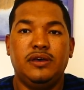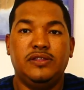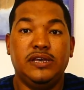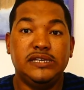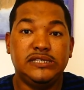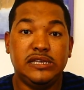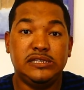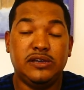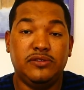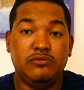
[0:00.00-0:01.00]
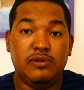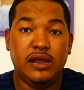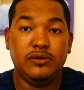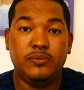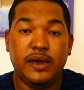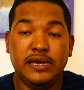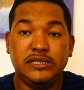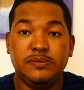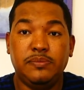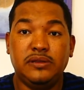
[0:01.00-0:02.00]
the essence of the Rider
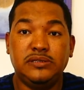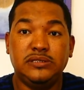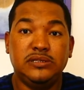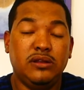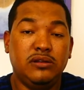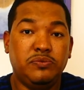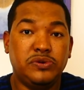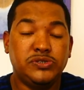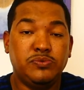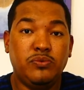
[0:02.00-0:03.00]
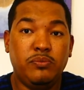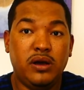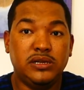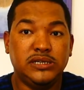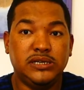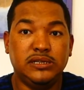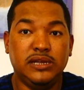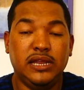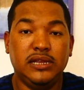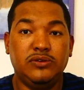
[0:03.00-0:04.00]
Waite, but, you know, it was more modern,
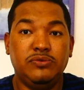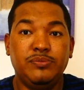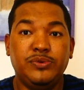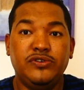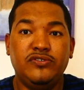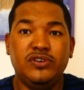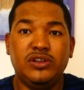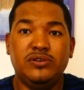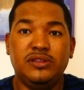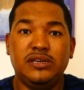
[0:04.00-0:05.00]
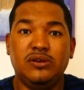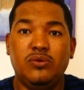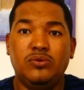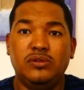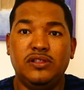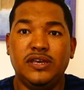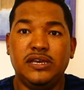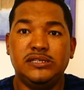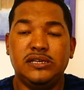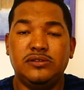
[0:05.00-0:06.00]
and it removed, you know, the old
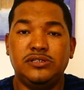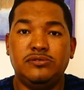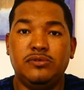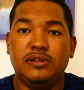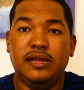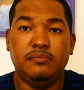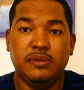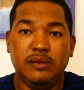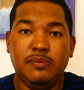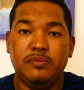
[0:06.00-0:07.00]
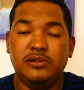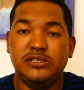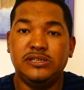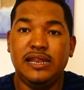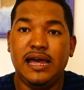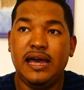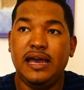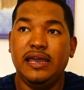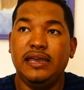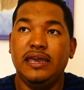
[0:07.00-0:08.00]
things in the tarot that many people doesn't
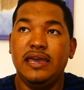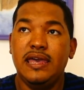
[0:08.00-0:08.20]
like.